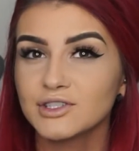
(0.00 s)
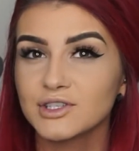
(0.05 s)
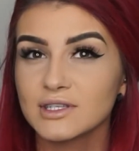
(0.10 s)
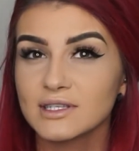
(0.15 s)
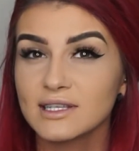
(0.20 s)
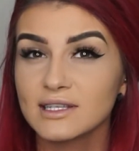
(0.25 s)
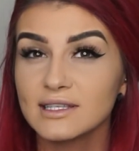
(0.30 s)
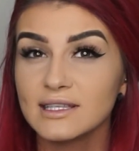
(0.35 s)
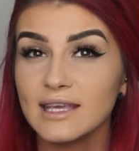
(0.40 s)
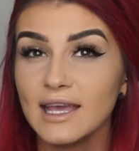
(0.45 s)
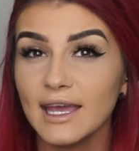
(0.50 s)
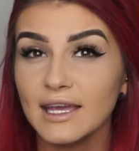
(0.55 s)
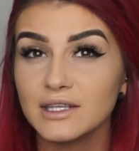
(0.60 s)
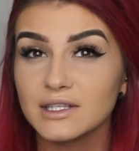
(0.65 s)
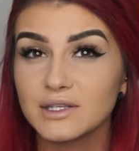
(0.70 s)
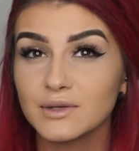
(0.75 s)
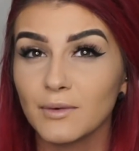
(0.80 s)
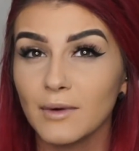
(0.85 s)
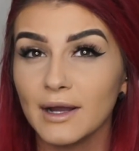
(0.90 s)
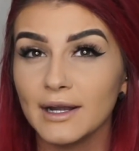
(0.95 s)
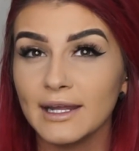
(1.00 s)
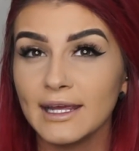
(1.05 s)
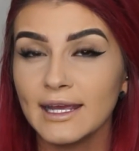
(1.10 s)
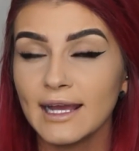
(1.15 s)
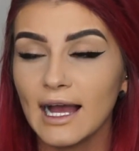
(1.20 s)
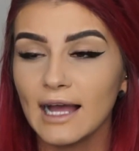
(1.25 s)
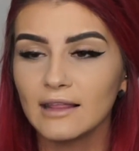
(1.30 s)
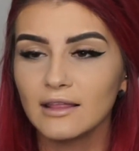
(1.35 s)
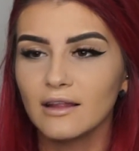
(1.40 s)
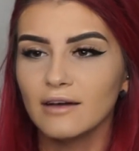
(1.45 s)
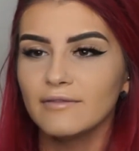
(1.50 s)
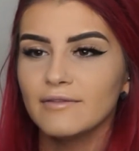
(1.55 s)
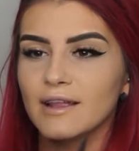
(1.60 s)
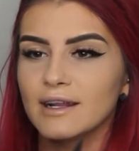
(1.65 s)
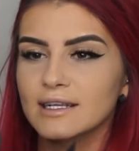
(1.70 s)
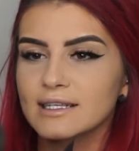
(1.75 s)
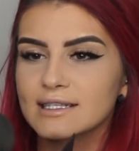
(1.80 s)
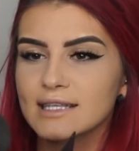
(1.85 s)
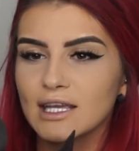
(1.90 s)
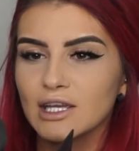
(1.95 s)
This is the 820. I love that
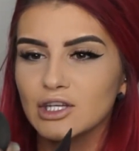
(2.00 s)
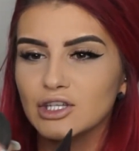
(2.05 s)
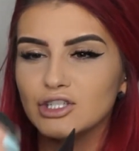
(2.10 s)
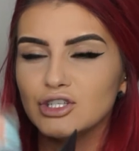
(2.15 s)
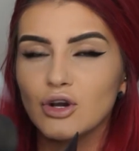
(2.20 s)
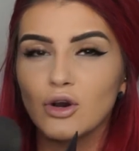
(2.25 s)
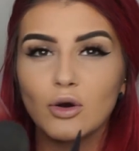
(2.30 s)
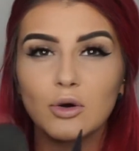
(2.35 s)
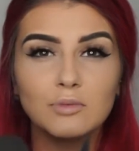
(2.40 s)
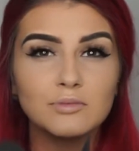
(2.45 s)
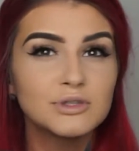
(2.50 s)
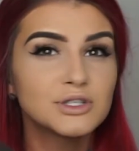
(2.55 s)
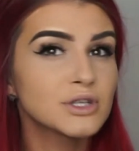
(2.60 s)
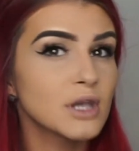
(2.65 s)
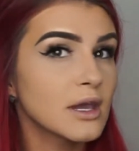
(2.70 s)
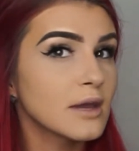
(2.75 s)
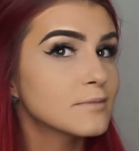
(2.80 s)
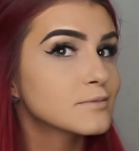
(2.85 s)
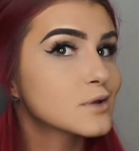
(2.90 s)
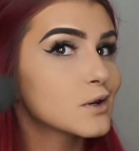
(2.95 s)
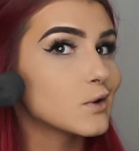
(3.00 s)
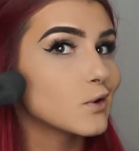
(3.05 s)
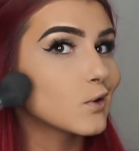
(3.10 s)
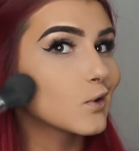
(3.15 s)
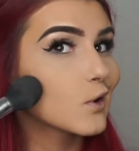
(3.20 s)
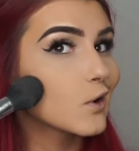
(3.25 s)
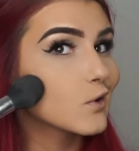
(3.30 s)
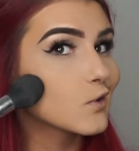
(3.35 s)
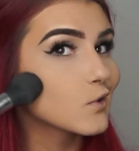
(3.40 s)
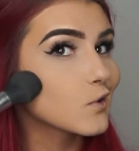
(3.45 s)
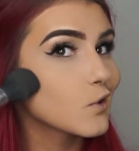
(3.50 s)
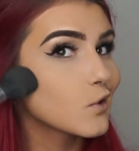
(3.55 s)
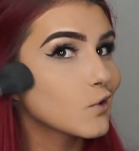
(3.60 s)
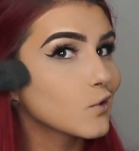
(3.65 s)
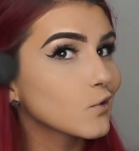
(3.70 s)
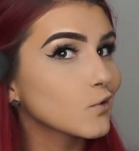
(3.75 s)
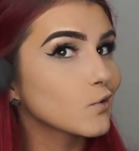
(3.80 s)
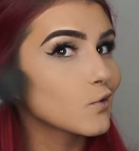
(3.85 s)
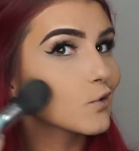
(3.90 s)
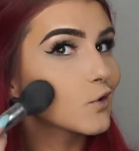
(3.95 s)
it's like dome shaped and it gets like
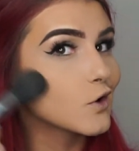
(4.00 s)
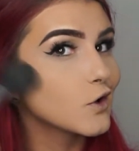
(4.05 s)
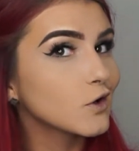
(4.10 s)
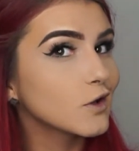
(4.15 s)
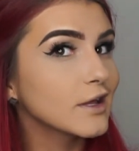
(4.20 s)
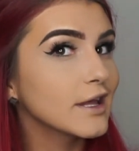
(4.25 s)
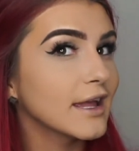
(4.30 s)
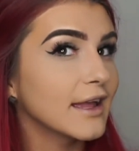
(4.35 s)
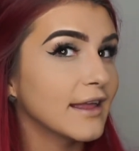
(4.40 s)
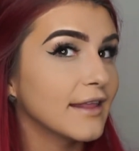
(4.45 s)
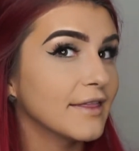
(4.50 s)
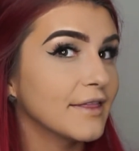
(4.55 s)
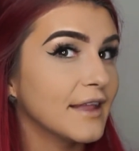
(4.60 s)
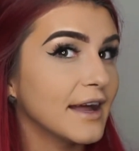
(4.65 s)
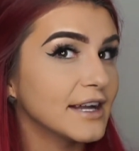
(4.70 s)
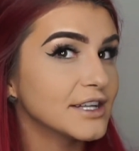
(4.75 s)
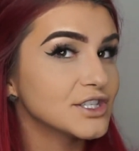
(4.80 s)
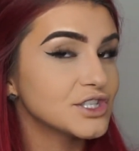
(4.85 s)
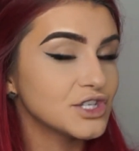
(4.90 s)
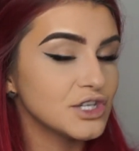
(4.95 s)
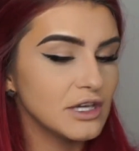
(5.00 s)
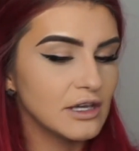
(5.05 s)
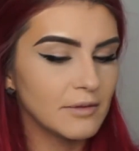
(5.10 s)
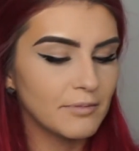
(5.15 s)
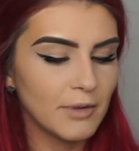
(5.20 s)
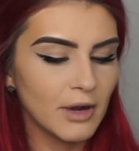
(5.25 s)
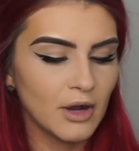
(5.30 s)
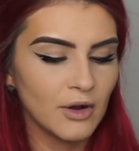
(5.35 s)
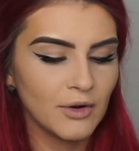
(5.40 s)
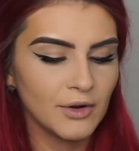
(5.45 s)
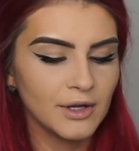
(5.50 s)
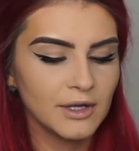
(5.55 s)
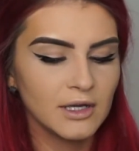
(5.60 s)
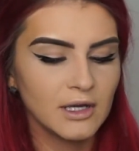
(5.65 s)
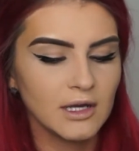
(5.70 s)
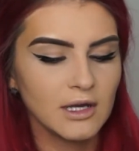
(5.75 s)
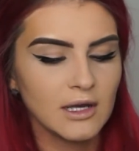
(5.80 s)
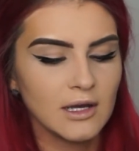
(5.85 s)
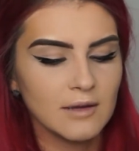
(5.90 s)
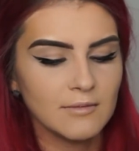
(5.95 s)
really in that cheekbone.
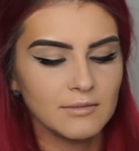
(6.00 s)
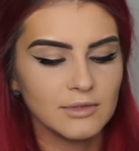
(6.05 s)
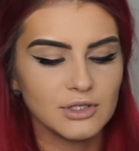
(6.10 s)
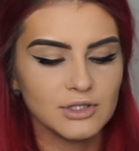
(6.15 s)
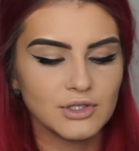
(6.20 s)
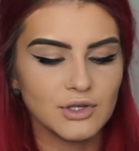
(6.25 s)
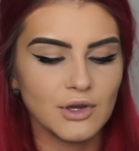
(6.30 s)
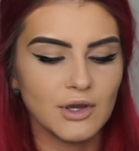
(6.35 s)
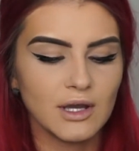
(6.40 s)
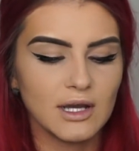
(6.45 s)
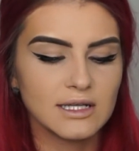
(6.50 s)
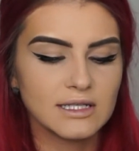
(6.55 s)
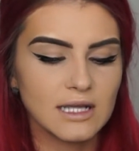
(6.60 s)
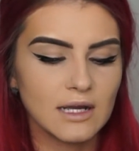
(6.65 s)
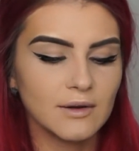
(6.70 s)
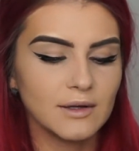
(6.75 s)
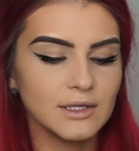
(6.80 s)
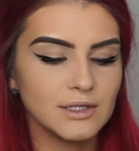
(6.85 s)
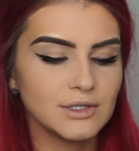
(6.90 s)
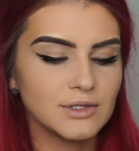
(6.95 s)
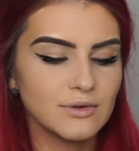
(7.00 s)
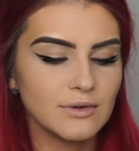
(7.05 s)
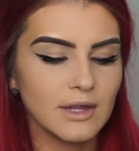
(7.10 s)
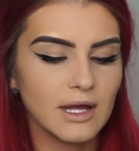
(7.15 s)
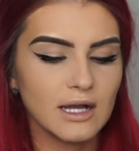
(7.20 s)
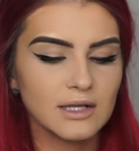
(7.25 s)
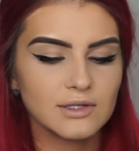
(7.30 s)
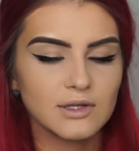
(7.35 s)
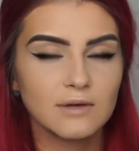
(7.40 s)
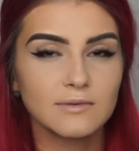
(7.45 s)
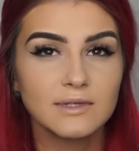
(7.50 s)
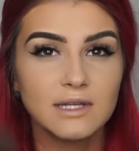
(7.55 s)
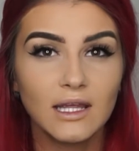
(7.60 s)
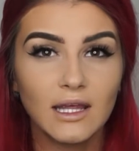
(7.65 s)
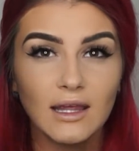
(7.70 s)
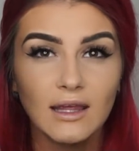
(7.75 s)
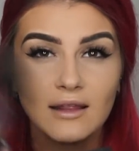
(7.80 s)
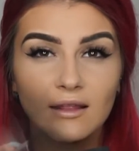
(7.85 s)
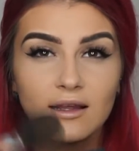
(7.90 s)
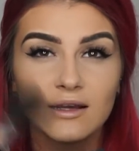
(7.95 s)
I'm going to show you guys how I do that. So I'm
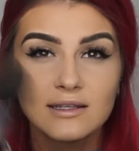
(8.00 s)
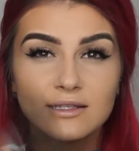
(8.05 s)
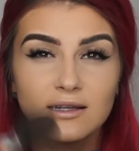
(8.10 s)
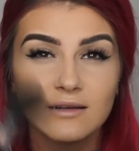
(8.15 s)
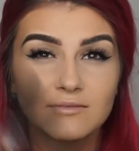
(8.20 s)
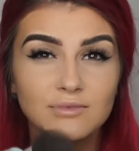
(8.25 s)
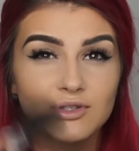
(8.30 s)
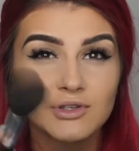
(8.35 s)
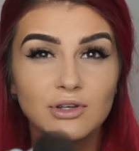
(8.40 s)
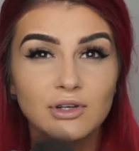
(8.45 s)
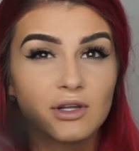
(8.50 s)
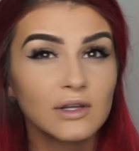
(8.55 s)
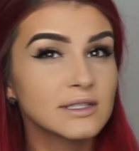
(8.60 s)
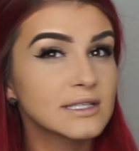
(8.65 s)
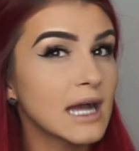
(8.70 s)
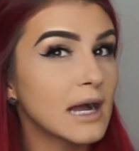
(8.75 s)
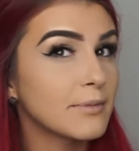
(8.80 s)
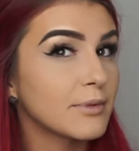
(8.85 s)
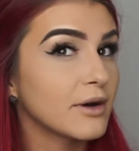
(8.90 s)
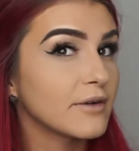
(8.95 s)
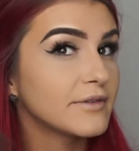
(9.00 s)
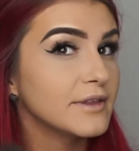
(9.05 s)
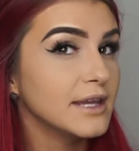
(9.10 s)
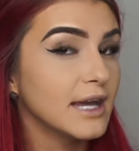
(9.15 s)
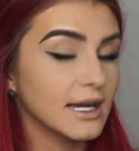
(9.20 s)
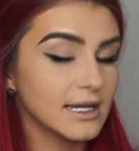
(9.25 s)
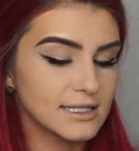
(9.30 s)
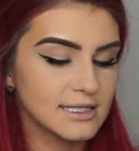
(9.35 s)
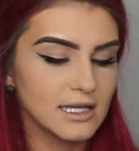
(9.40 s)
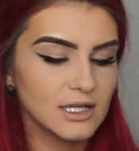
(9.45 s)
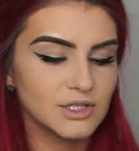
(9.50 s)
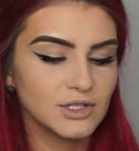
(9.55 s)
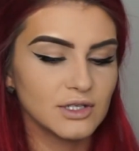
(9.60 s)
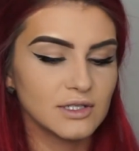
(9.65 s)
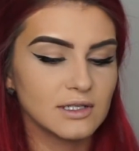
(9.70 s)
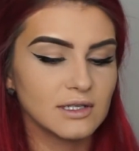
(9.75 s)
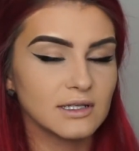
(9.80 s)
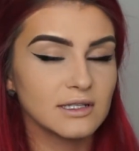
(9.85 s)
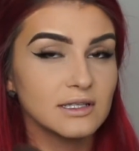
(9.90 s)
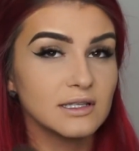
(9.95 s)
taking this and I'm just going to tap off the excess just
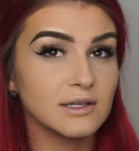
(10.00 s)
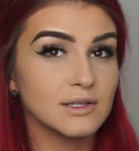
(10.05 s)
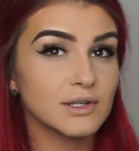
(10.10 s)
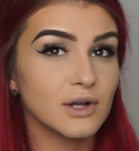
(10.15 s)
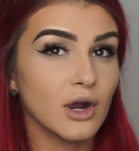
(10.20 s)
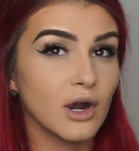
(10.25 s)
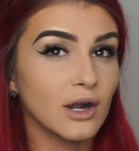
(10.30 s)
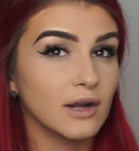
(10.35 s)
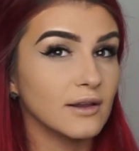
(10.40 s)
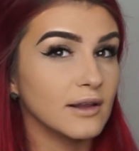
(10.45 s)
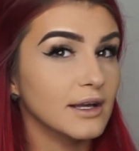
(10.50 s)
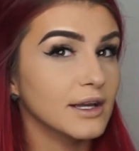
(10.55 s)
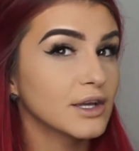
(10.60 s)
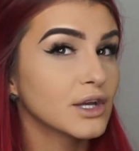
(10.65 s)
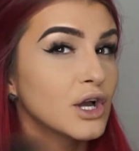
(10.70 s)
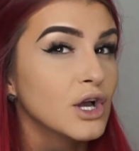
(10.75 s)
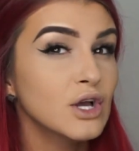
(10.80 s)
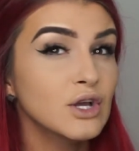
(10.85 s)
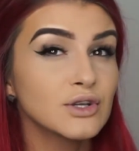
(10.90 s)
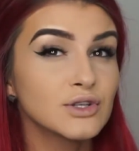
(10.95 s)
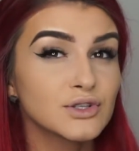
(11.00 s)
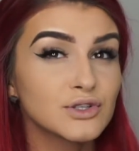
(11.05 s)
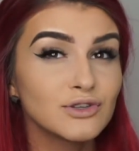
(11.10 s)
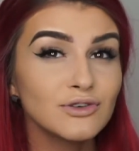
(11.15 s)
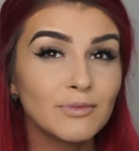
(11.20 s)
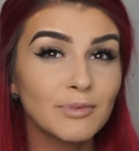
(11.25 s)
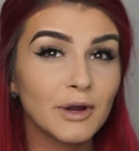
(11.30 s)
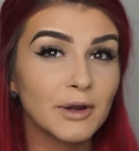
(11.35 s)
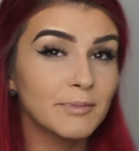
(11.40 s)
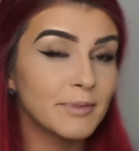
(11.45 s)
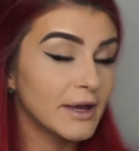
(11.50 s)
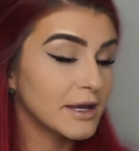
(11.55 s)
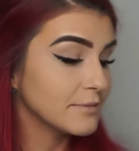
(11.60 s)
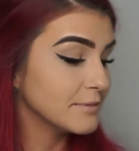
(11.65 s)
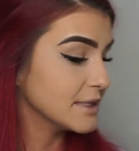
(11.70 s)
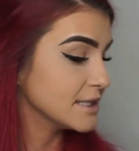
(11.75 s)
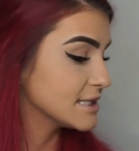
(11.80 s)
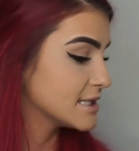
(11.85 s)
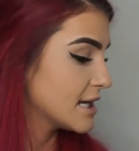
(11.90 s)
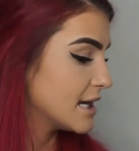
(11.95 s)
because these are like super
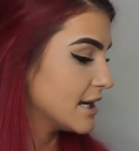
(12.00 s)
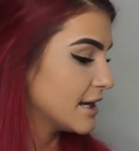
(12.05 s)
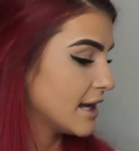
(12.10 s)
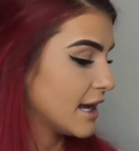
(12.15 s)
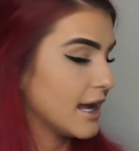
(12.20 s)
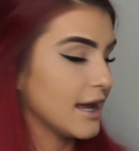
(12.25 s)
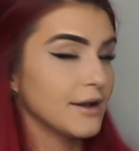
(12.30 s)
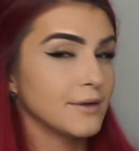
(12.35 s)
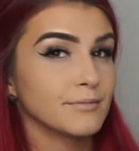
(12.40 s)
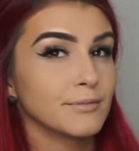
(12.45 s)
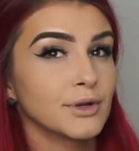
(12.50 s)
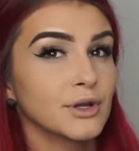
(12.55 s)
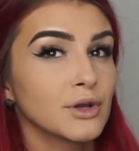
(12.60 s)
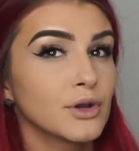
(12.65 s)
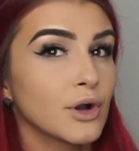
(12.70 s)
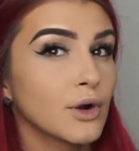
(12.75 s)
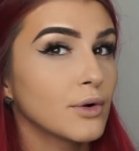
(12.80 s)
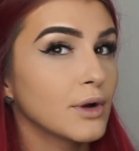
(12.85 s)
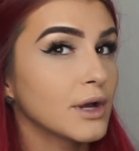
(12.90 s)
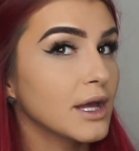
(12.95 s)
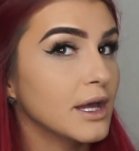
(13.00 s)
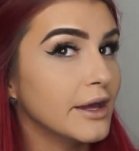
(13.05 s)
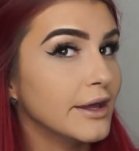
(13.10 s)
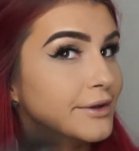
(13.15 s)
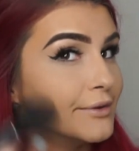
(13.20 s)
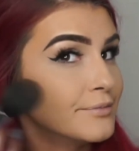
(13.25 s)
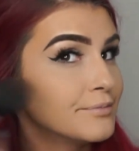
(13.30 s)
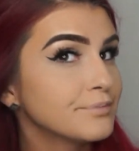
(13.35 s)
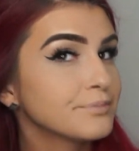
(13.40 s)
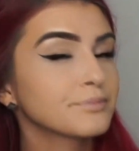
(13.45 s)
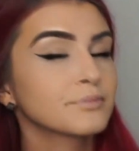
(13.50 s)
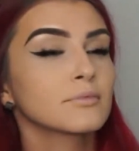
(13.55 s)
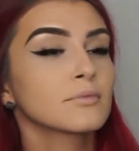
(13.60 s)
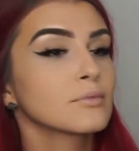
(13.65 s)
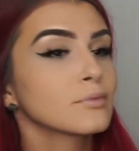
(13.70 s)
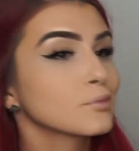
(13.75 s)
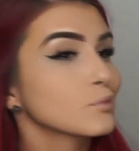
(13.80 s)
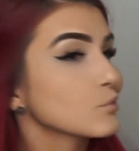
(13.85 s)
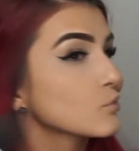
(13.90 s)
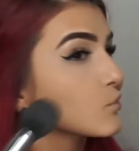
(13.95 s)
pigmented, and I'm going to go in
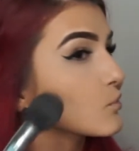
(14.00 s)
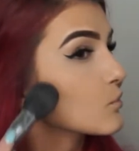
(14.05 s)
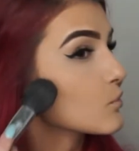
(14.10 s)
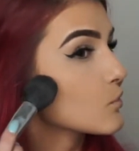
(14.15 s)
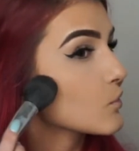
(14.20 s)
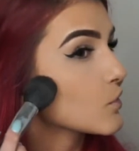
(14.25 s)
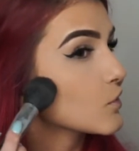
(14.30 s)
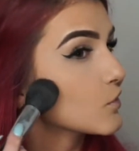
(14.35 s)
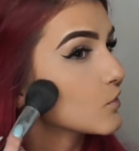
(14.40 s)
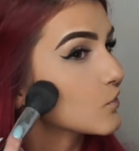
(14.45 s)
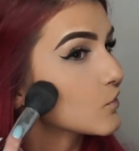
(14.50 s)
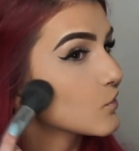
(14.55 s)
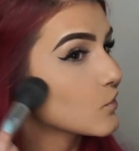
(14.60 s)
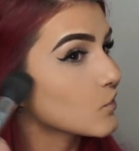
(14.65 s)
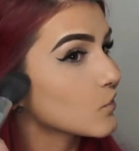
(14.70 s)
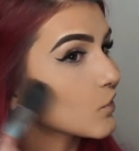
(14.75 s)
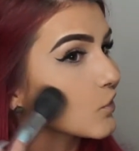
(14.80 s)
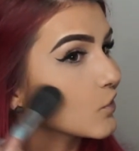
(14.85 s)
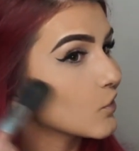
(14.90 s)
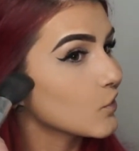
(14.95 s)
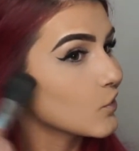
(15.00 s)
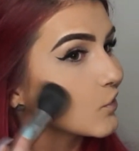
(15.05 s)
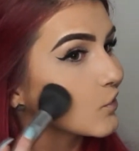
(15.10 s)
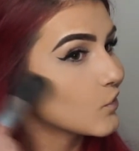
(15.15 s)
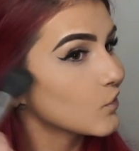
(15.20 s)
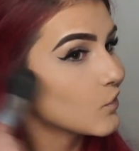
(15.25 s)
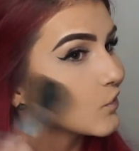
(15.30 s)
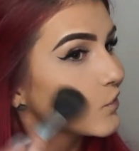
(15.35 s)
and start